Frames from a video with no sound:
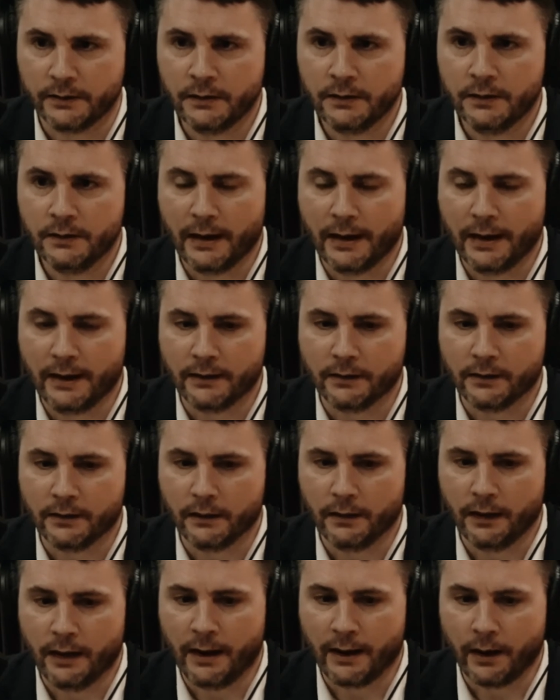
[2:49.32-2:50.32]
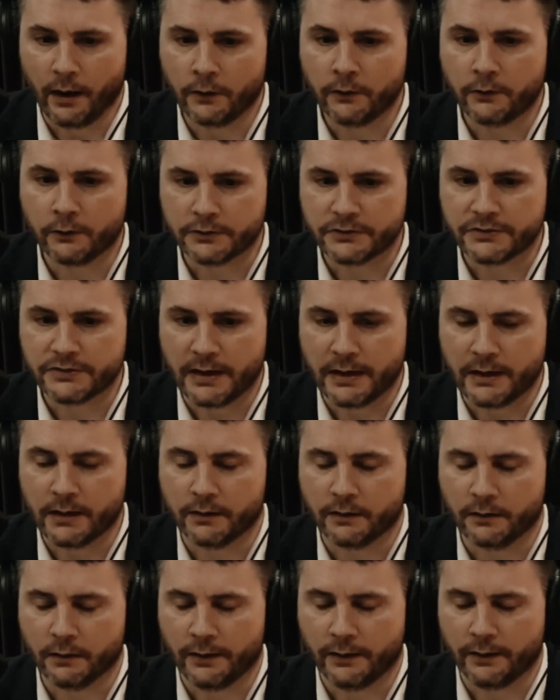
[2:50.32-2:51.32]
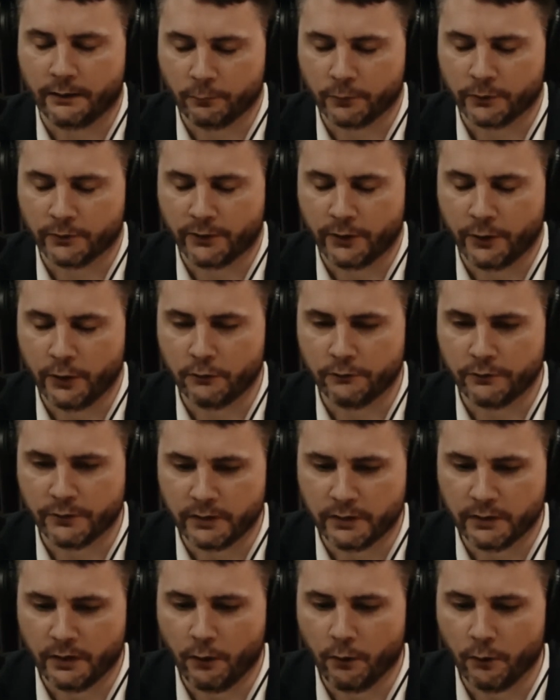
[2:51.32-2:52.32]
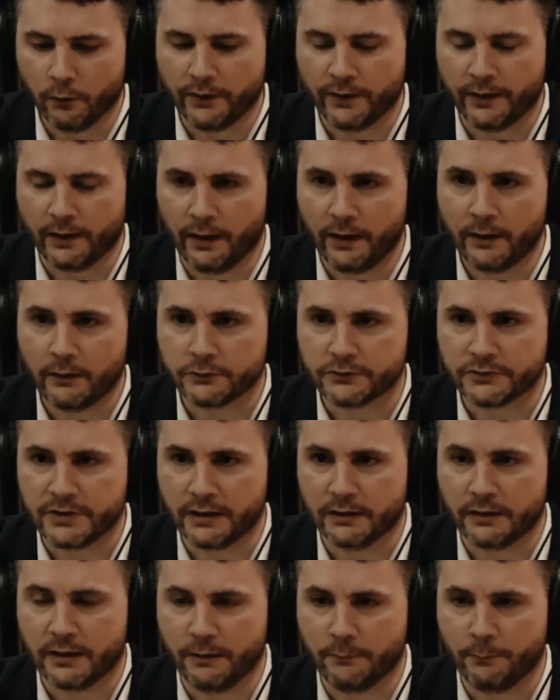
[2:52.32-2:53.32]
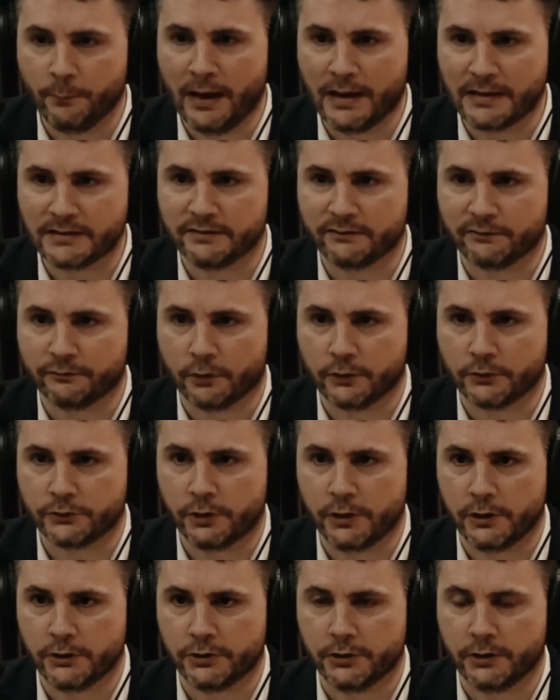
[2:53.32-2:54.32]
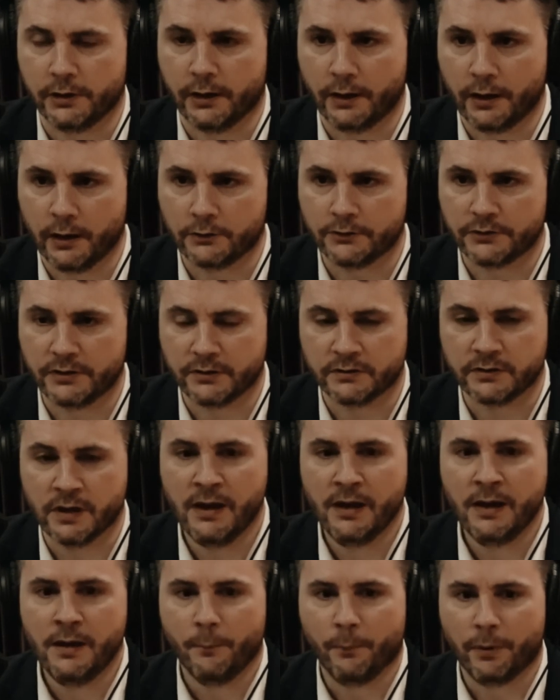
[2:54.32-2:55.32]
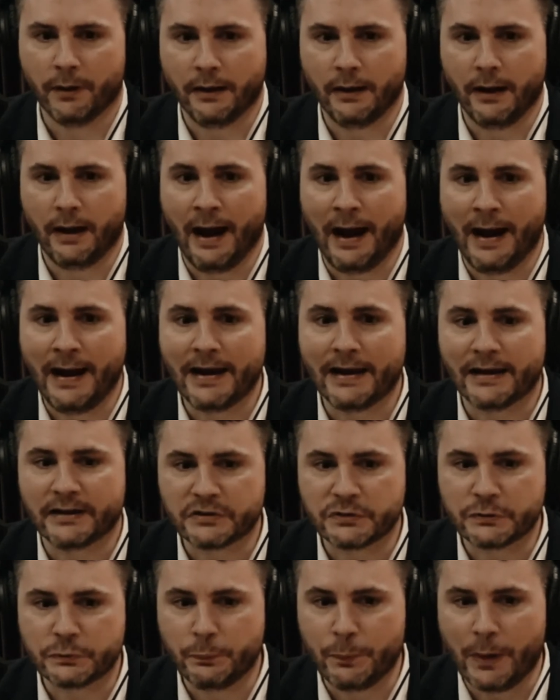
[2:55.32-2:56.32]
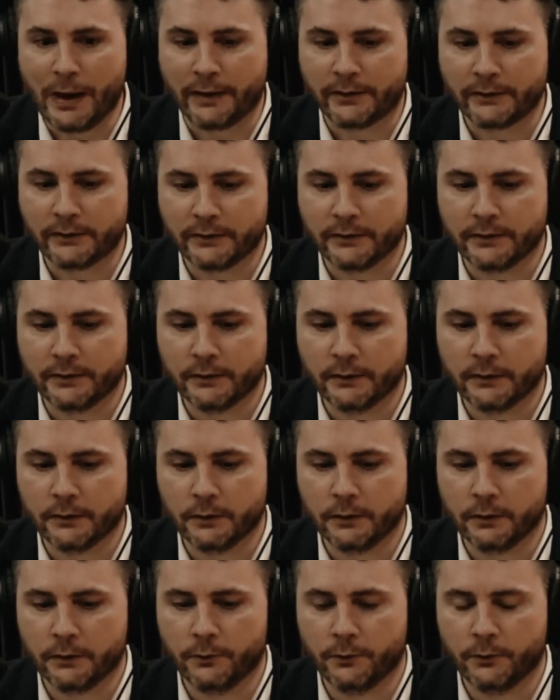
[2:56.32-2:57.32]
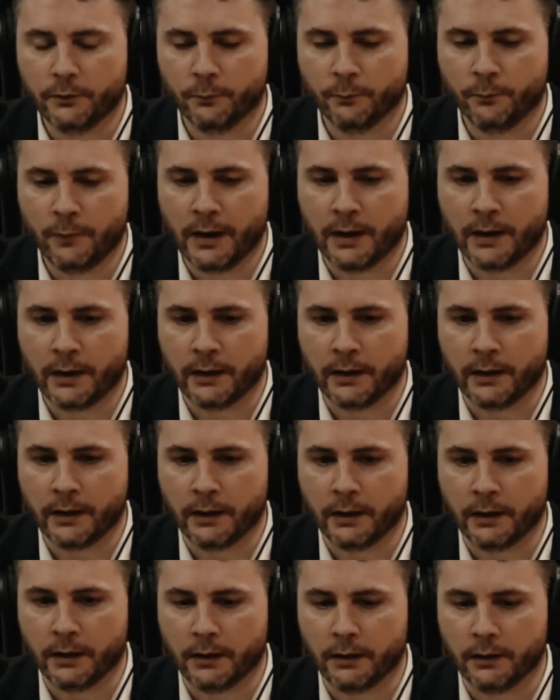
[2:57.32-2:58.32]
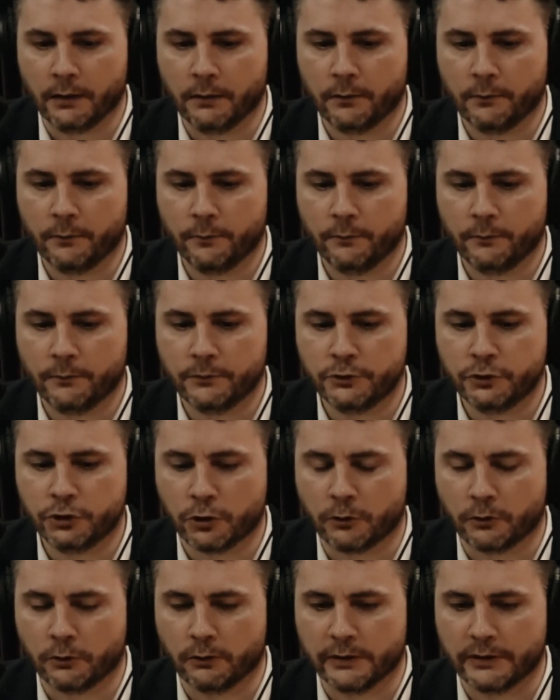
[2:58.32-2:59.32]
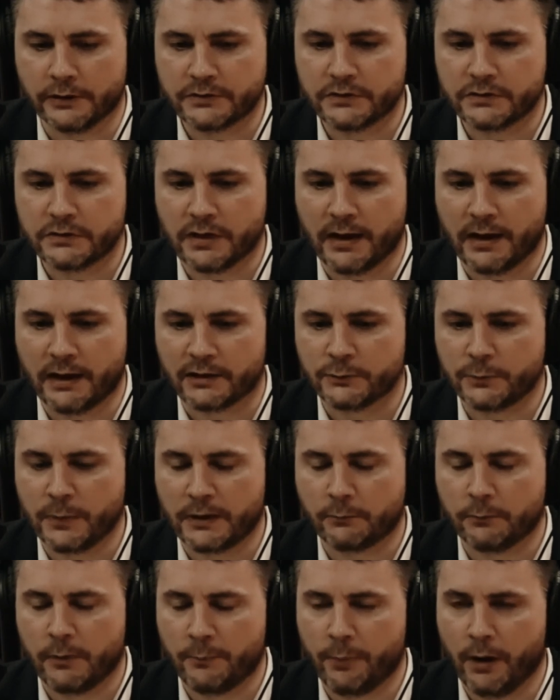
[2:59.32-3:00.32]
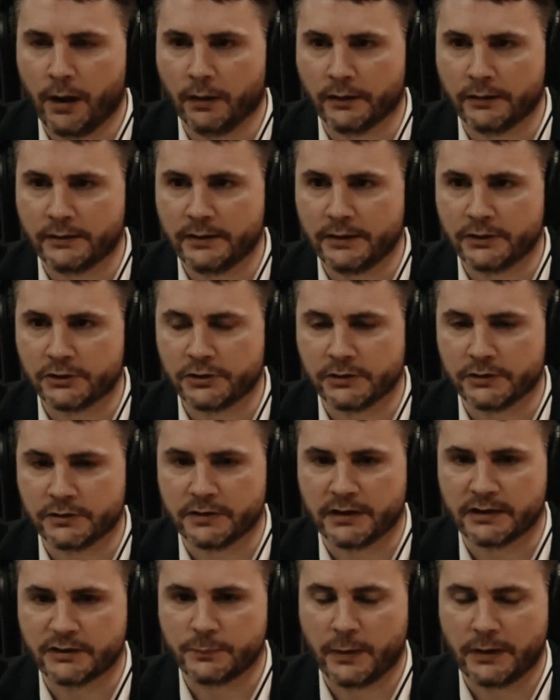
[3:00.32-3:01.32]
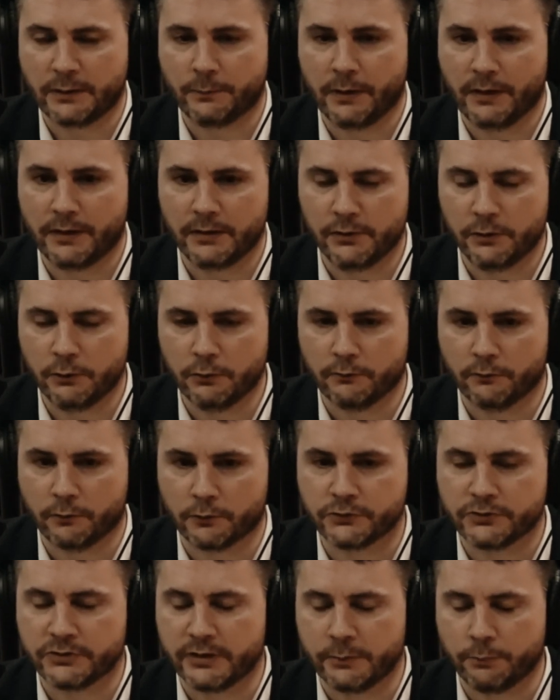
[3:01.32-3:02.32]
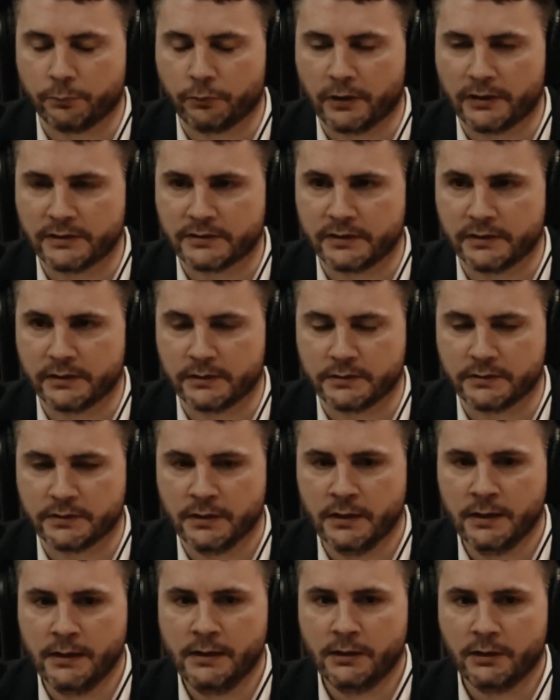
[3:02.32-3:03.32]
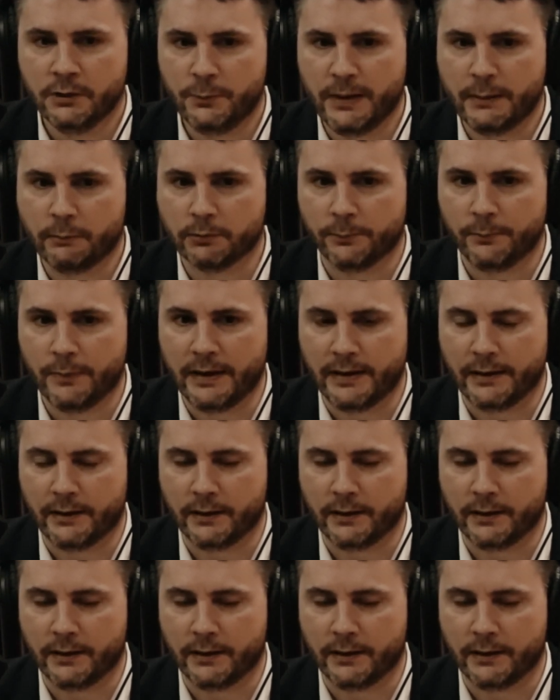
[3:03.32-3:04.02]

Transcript: And I understand, with the COVID, the whole thing, I understand that massive frustration, and I understand this, but I expect my journalists, I expect my politicians, I expect my university presidents to be able to make